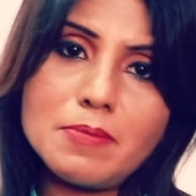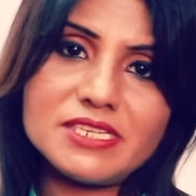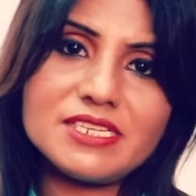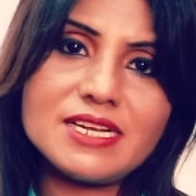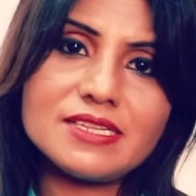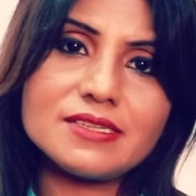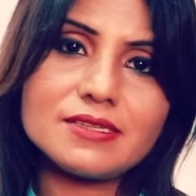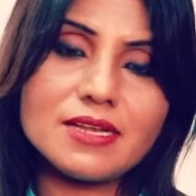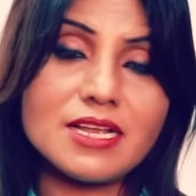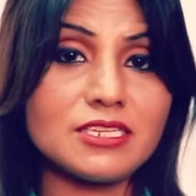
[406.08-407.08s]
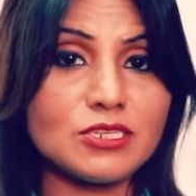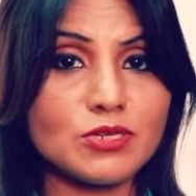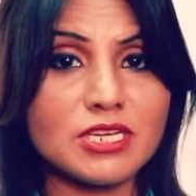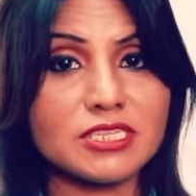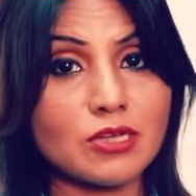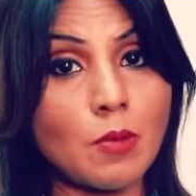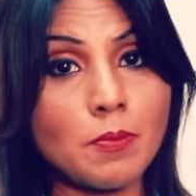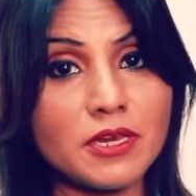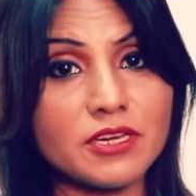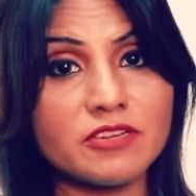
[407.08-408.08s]
But yes, in today's
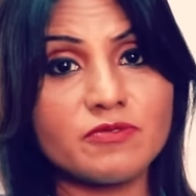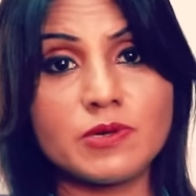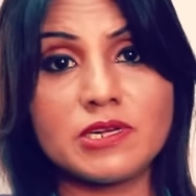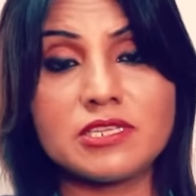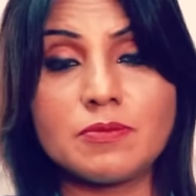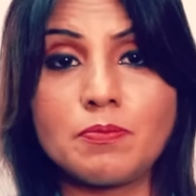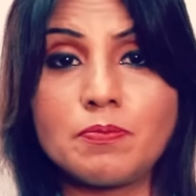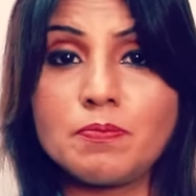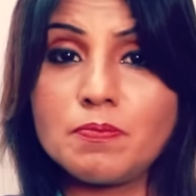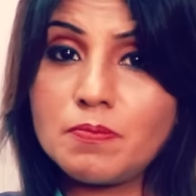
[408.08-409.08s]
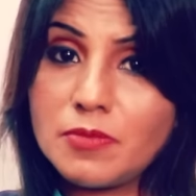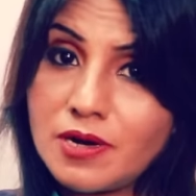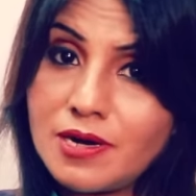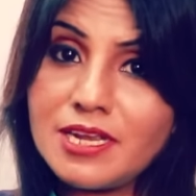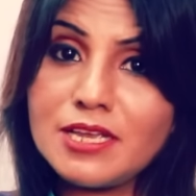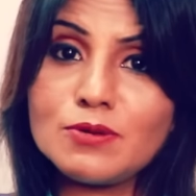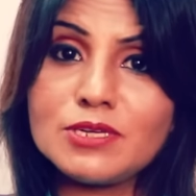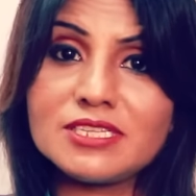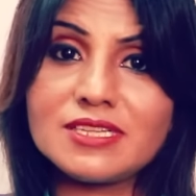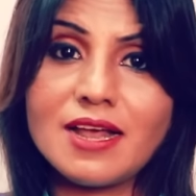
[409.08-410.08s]
competitive world, the earlier you
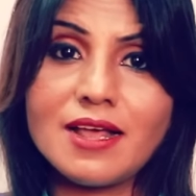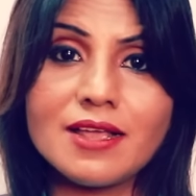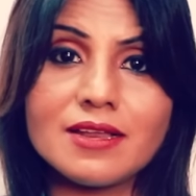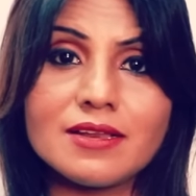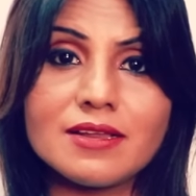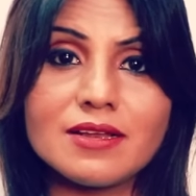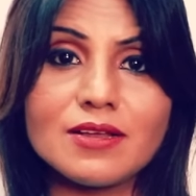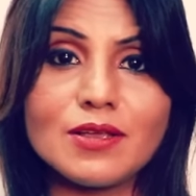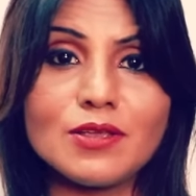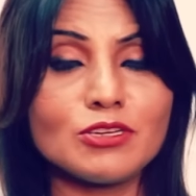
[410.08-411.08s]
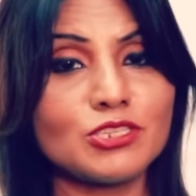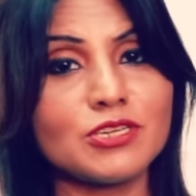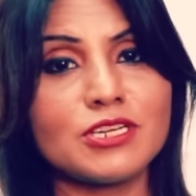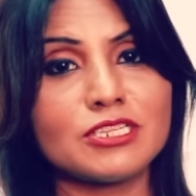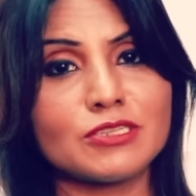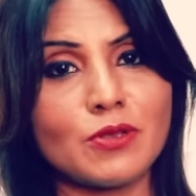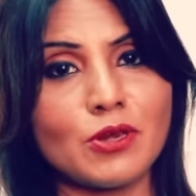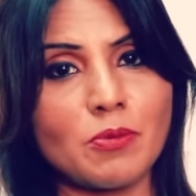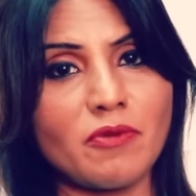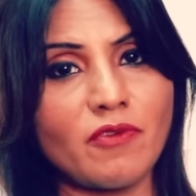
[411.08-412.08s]
decide, your journey is going
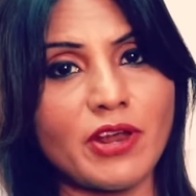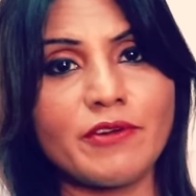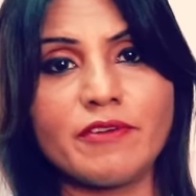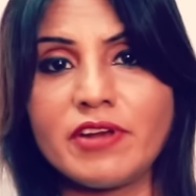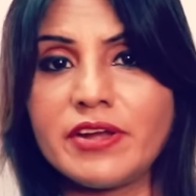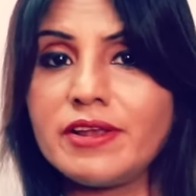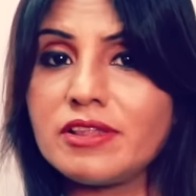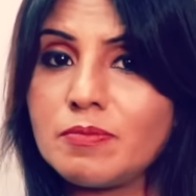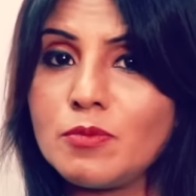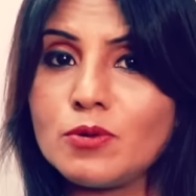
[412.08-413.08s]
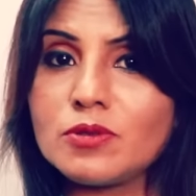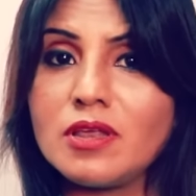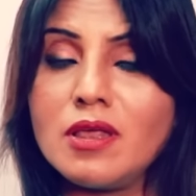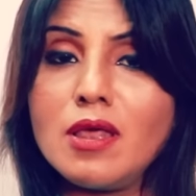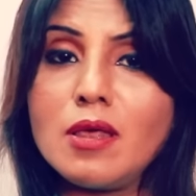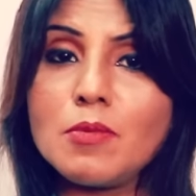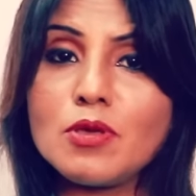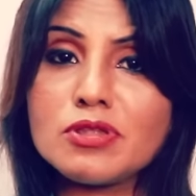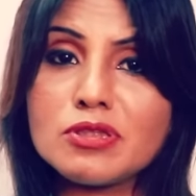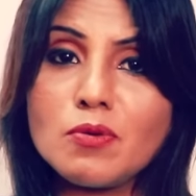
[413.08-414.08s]
to be very, very smooth.
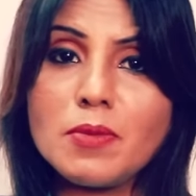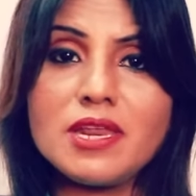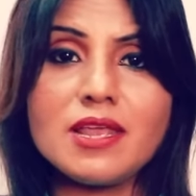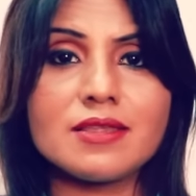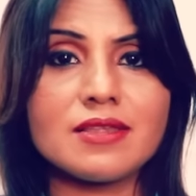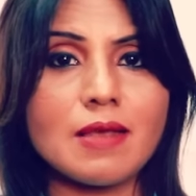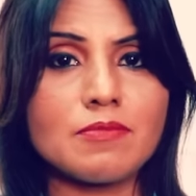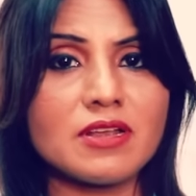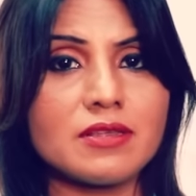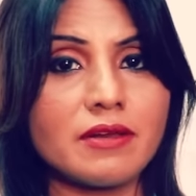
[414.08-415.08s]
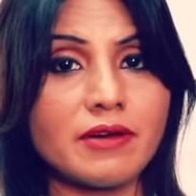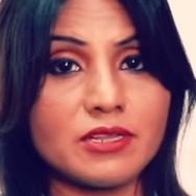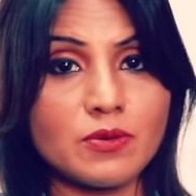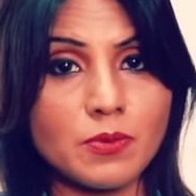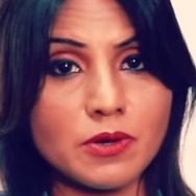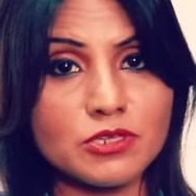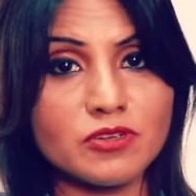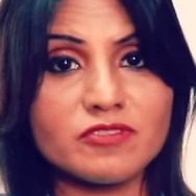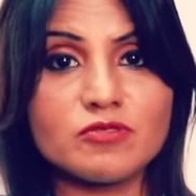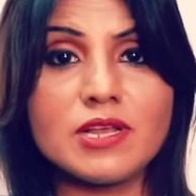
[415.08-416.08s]
Because so many exams are there at the verge
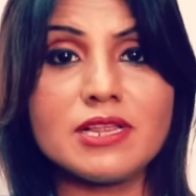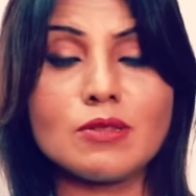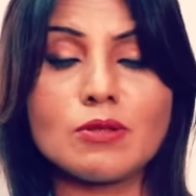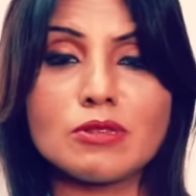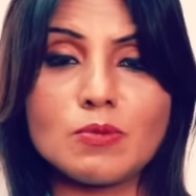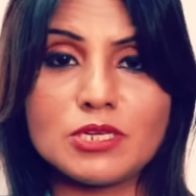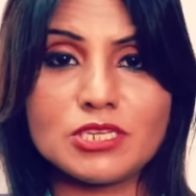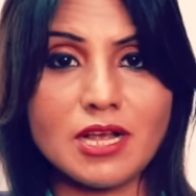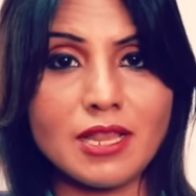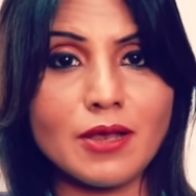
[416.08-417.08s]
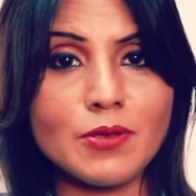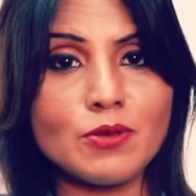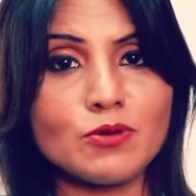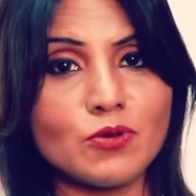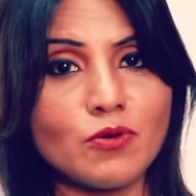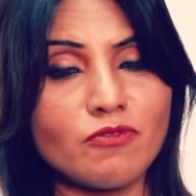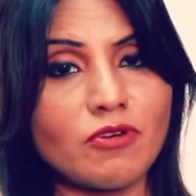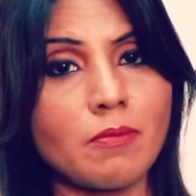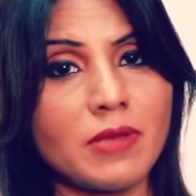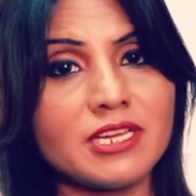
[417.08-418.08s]
of 12th also, which allow you to go
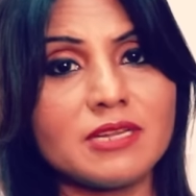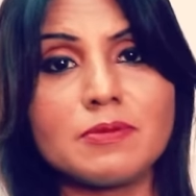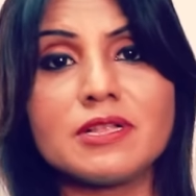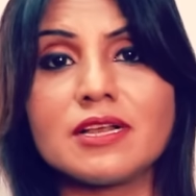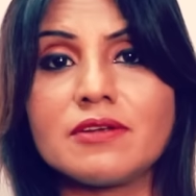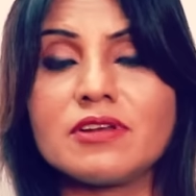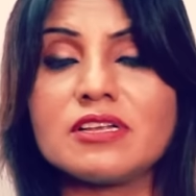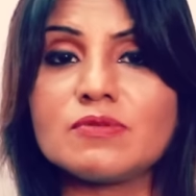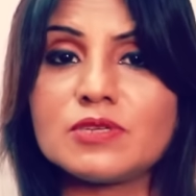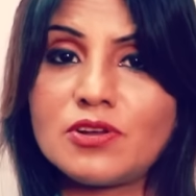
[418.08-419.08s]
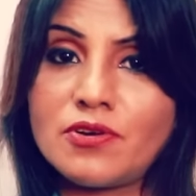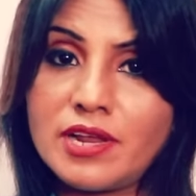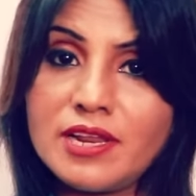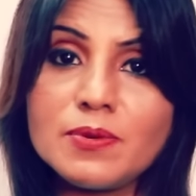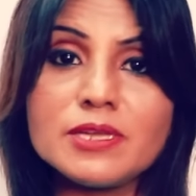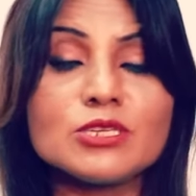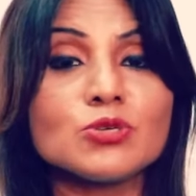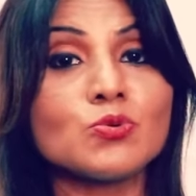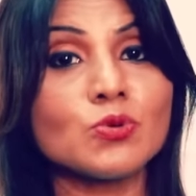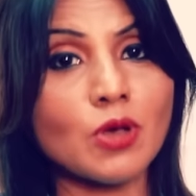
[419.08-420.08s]
for multiple careers which are relevant
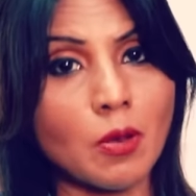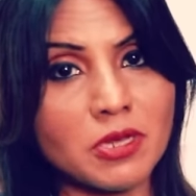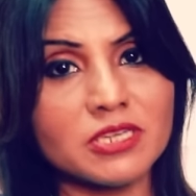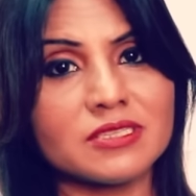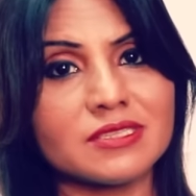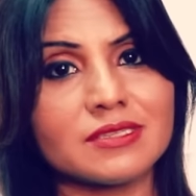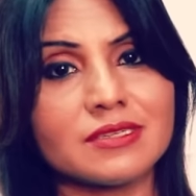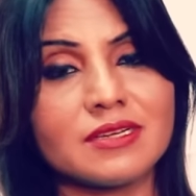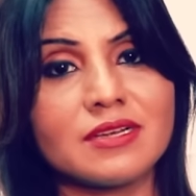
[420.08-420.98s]
to commerce.